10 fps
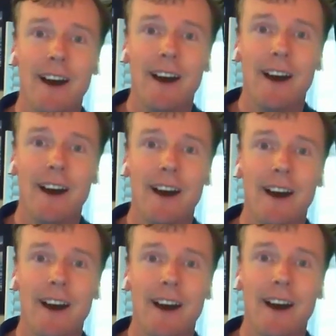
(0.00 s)
CoreNet
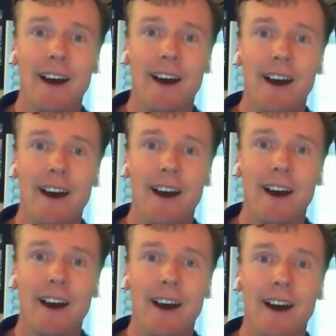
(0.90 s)
board call that we
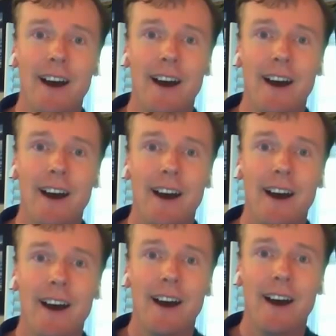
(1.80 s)
had at the end of
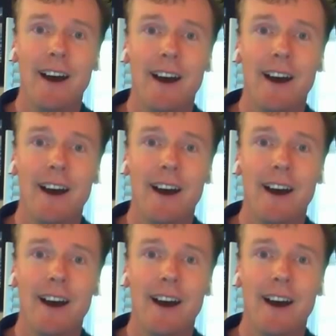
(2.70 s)
March.